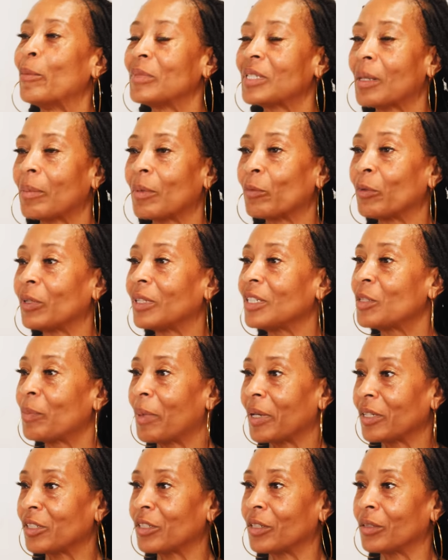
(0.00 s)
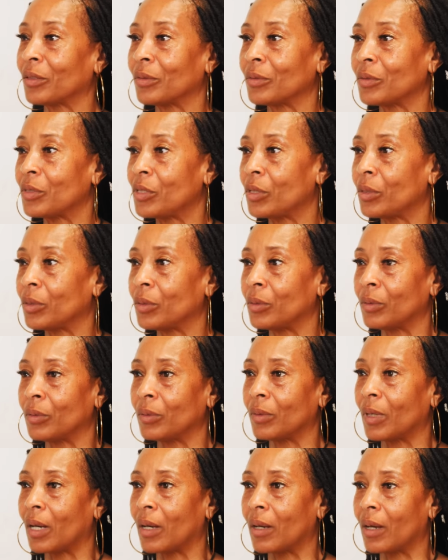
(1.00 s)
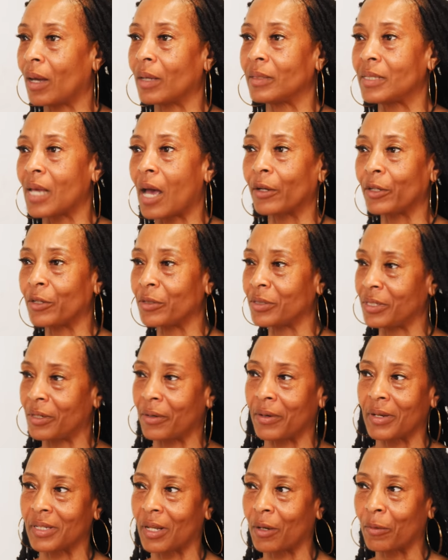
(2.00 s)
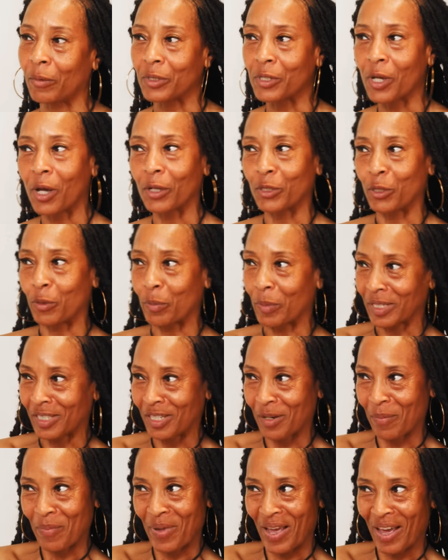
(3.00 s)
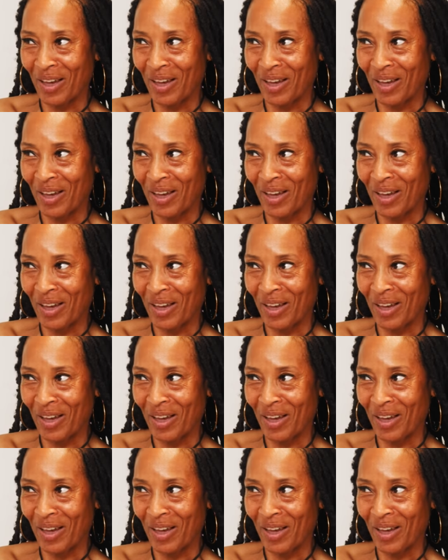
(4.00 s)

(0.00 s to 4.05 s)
something really special mm-hmm. to a docuseries. I don't want to talk too much about